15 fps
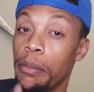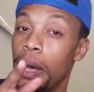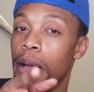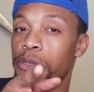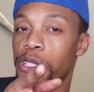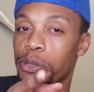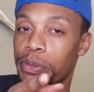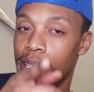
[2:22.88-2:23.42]
mom
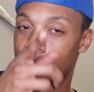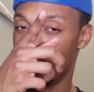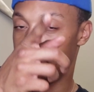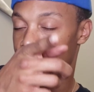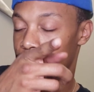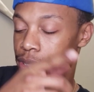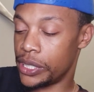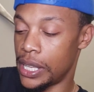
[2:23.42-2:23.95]
showed me that, so
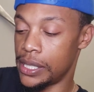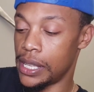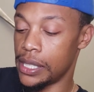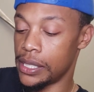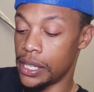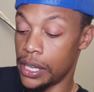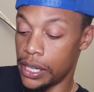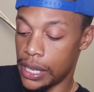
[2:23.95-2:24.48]
shouts out
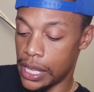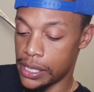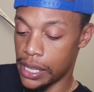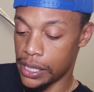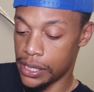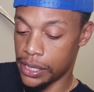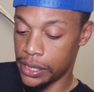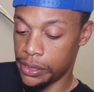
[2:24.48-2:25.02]
to her. That's
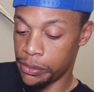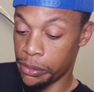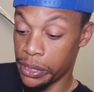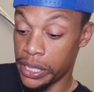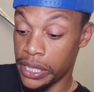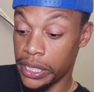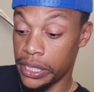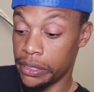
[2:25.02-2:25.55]
actually
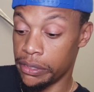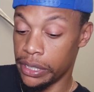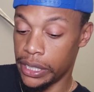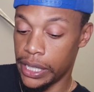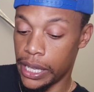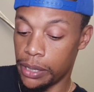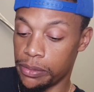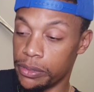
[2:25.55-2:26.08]
really, really
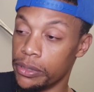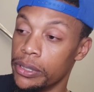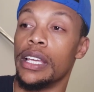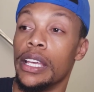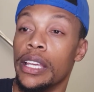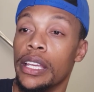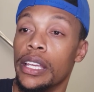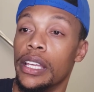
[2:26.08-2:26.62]
helpful.
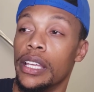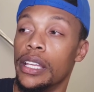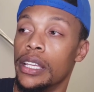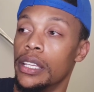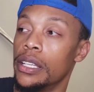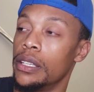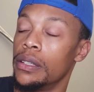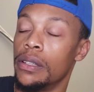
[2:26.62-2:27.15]

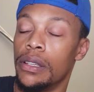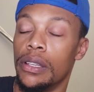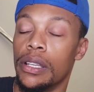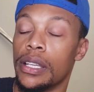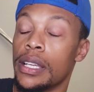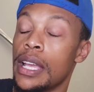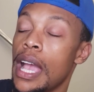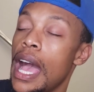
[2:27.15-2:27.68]

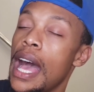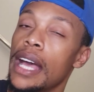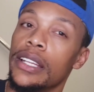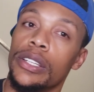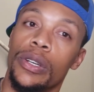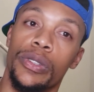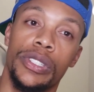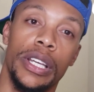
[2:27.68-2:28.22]
God
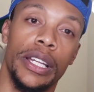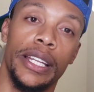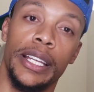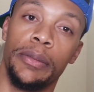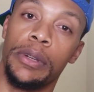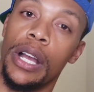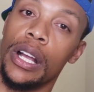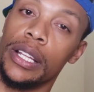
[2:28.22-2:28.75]
knows cutting up
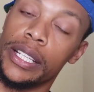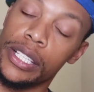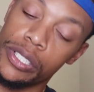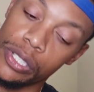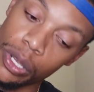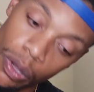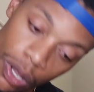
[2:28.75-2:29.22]
garlic is so